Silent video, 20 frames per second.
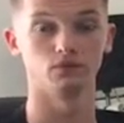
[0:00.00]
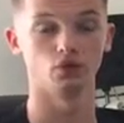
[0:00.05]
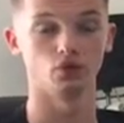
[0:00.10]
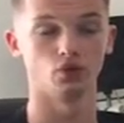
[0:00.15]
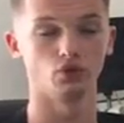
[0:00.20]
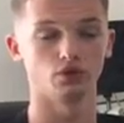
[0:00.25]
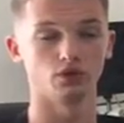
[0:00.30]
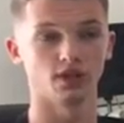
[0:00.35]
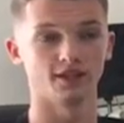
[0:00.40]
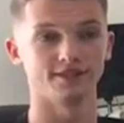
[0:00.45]

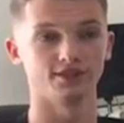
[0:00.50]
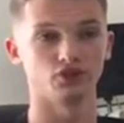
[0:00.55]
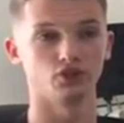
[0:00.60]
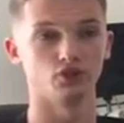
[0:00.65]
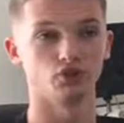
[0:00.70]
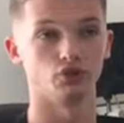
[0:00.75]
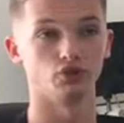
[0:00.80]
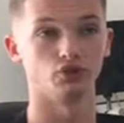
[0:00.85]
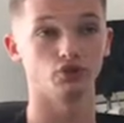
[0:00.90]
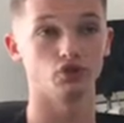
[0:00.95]
UCLan
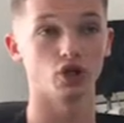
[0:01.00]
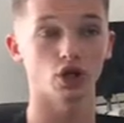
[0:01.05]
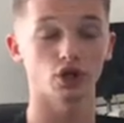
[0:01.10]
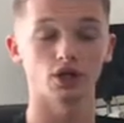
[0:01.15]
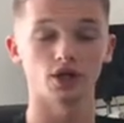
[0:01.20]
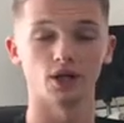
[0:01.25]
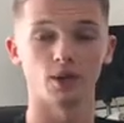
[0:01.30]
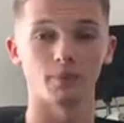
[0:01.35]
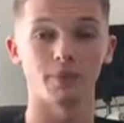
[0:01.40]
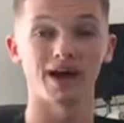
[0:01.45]
students
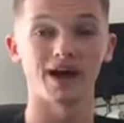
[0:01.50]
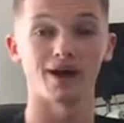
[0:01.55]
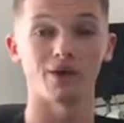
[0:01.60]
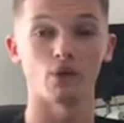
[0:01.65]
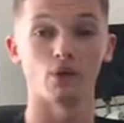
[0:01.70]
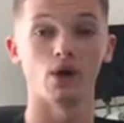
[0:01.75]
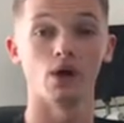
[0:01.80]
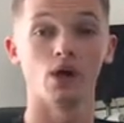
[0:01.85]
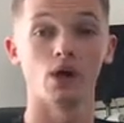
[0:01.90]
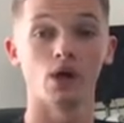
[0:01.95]
knocking
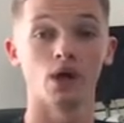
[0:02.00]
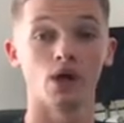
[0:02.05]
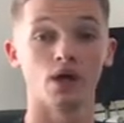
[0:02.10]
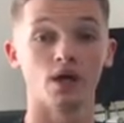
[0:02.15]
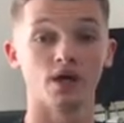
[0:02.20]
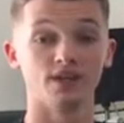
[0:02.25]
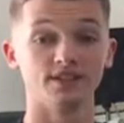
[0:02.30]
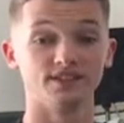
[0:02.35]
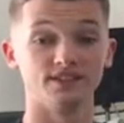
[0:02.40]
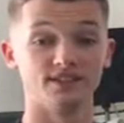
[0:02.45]
about
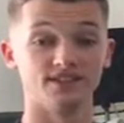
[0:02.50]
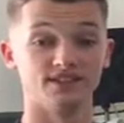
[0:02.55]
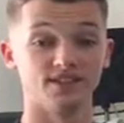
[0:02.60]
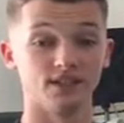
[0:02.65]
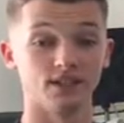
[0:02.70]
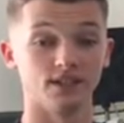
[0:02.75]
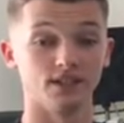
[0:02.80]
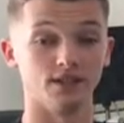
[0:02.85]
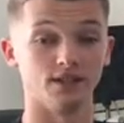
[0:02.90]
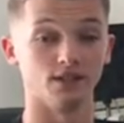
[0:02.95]
to
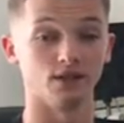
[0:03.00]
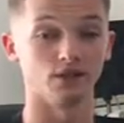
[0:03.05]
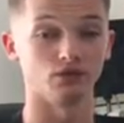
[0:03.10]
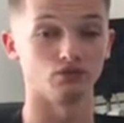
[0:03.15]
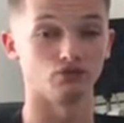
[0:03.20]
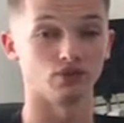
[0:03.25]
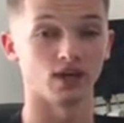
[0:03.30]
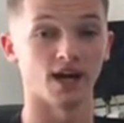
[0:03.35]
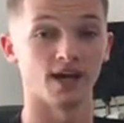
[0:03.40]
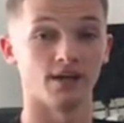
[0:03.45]
see,
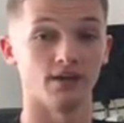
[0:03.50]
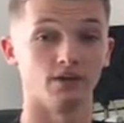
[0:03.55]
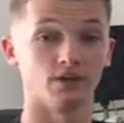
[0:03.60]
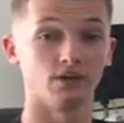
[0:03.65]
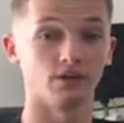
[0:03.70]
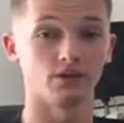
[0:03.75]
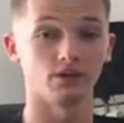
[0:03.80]
right,